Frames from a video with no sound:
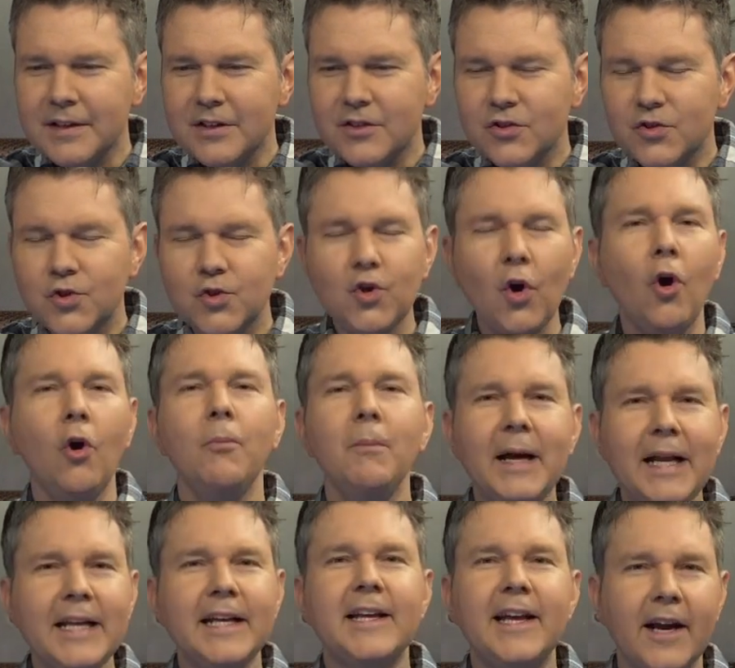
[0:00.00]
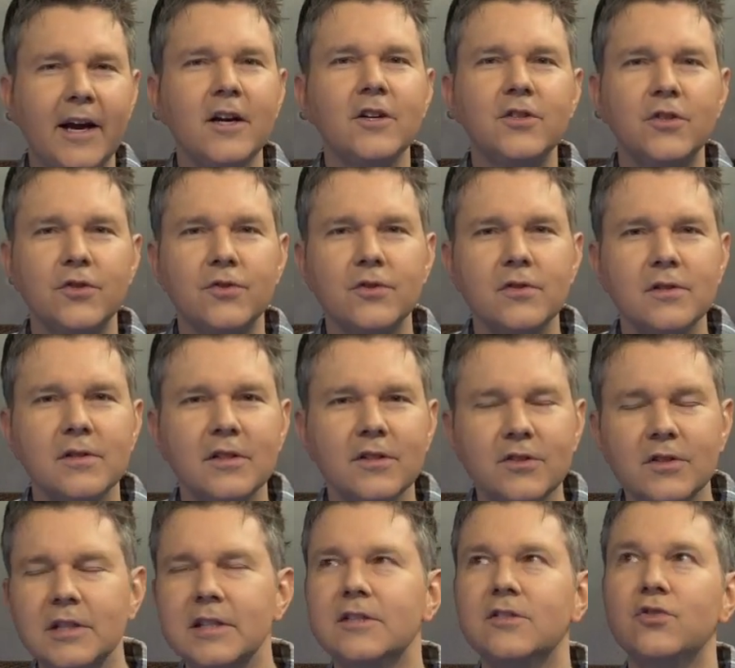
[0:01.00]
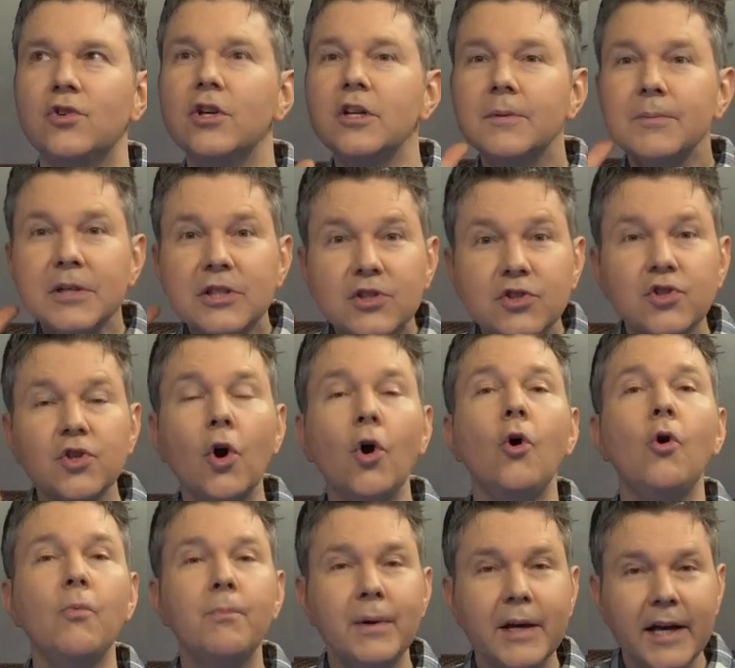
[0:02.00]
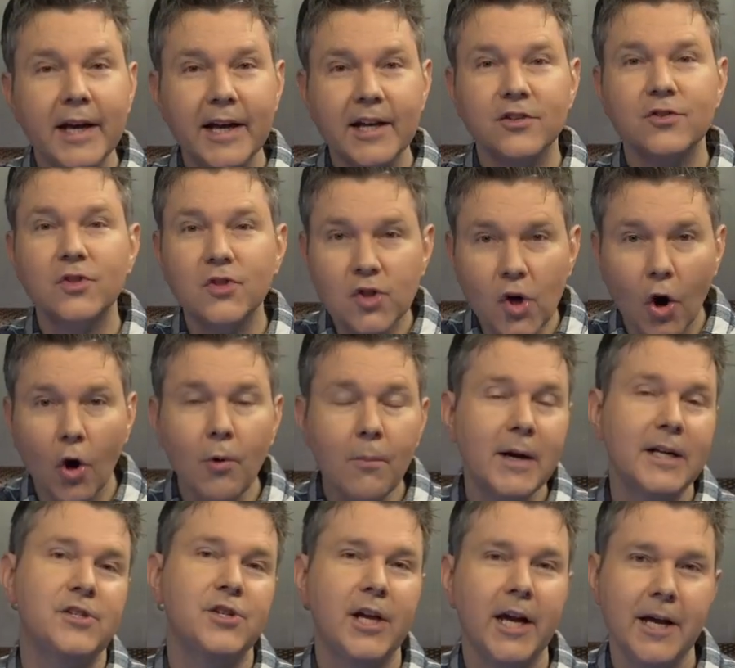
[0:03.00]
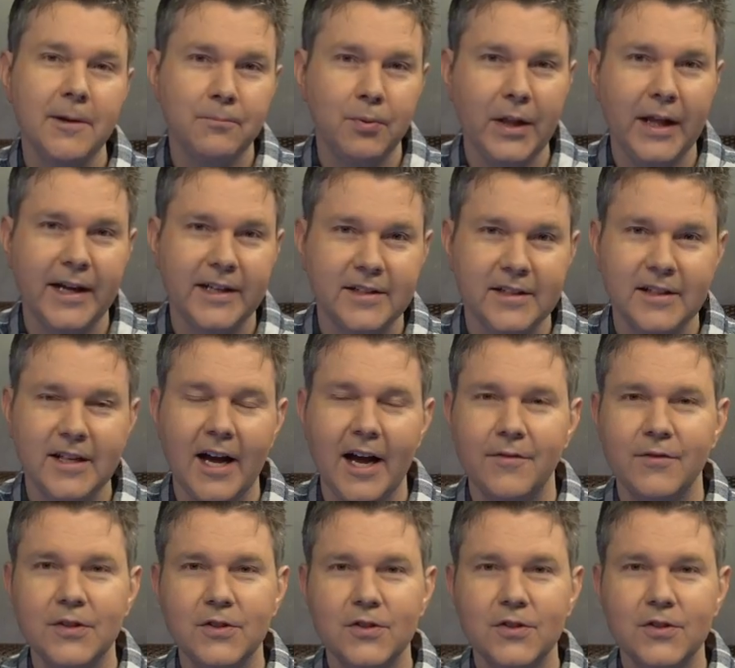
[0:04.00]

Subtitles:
there's so many characters. It's going to be so big, so much gameplay to dive